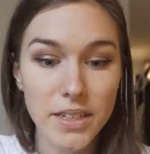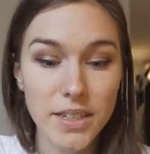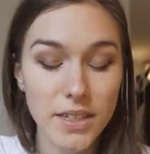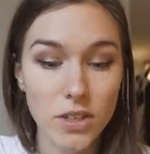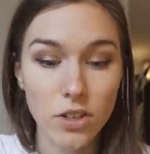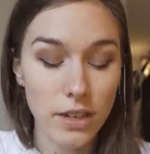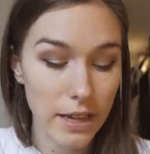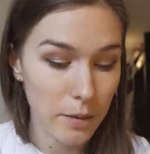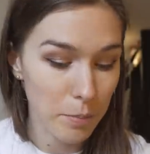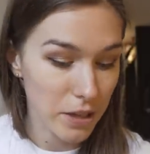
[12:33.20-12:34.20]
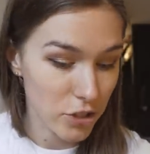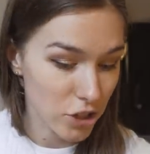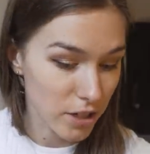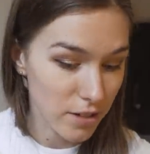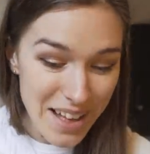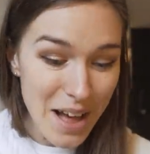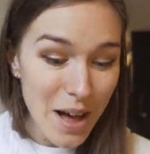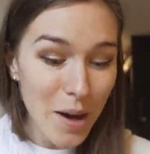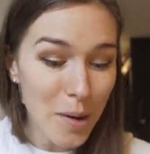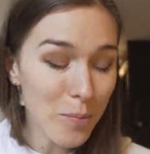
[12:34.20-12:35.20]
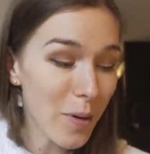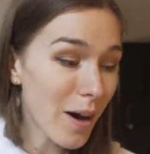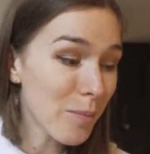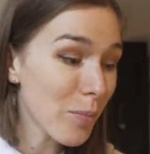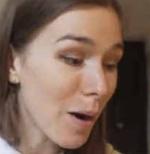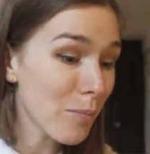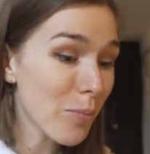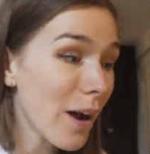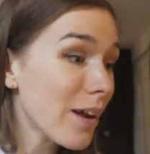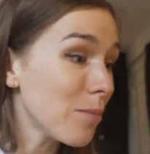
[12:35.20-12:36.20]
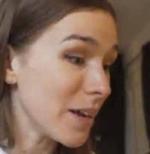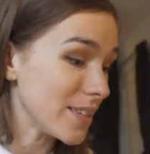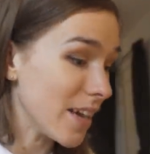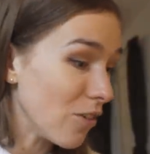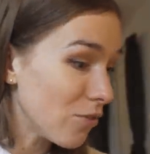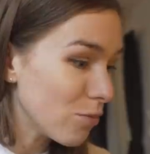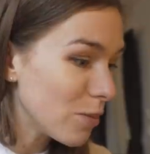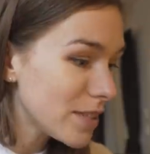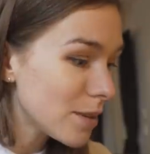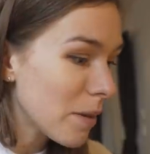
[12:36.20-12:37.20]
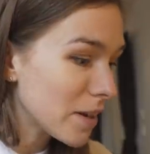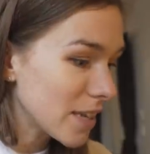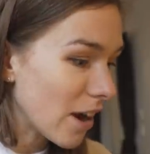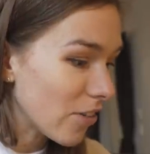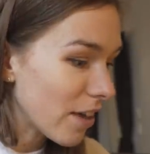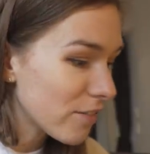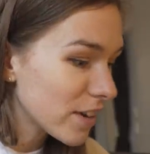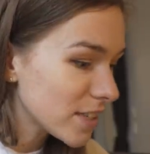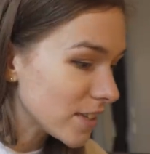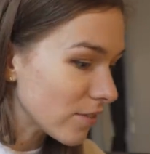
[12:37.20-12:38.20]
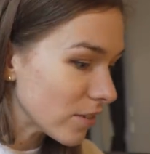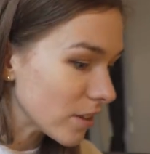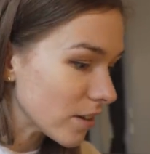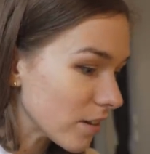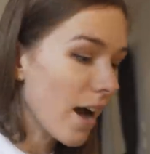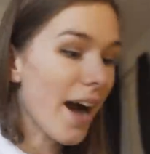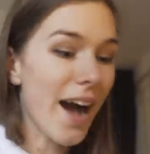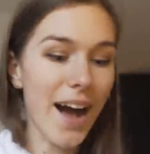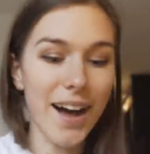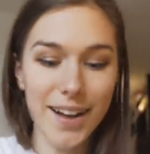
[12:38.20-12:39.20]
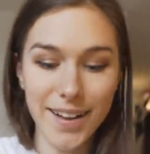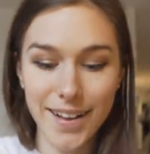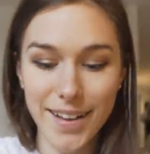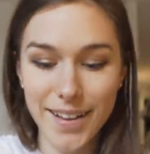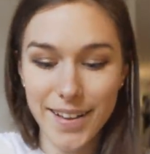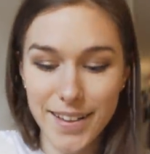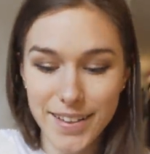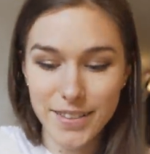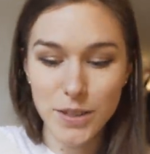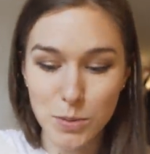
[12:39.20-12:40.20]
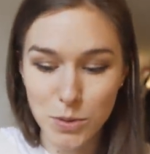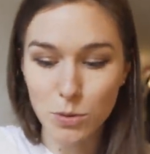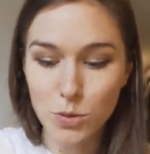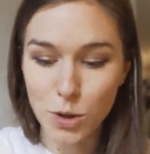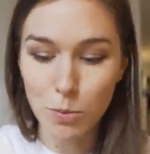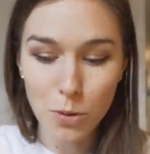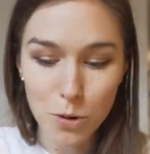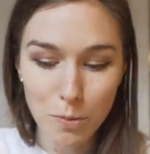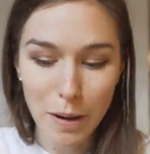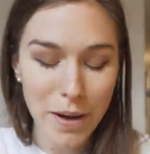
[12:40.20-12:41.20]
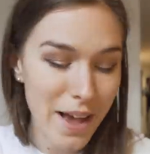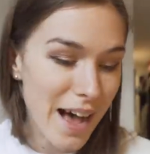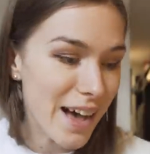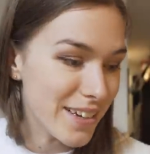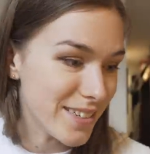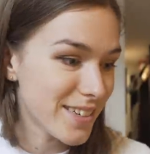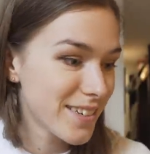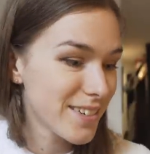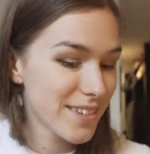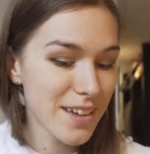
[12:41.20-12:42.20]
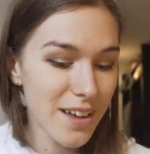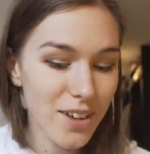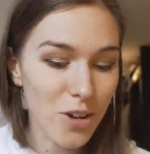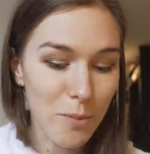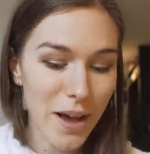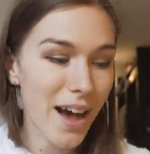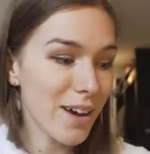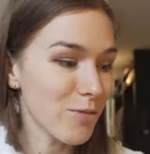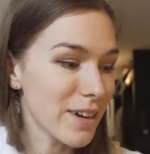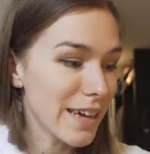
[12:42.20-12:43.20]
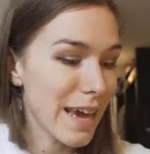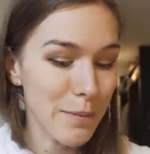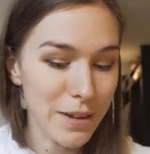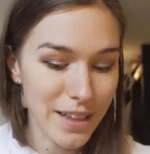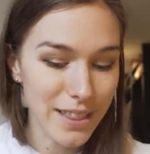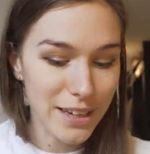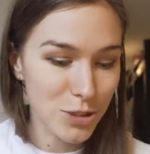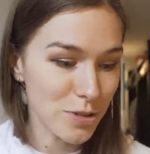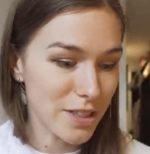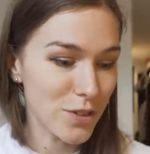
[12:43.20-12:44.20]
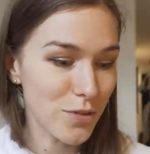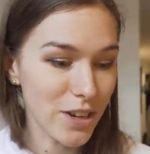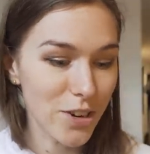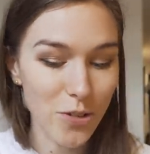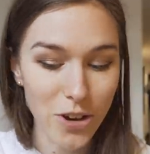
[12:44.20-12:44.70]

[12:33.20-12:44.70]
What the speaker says: It doesn't look like the picture, but I'm proud of myself. Where's the mascara? That fixes everything. Ah, this was also bought by my aunt. God, my aunt really came in clutch with this video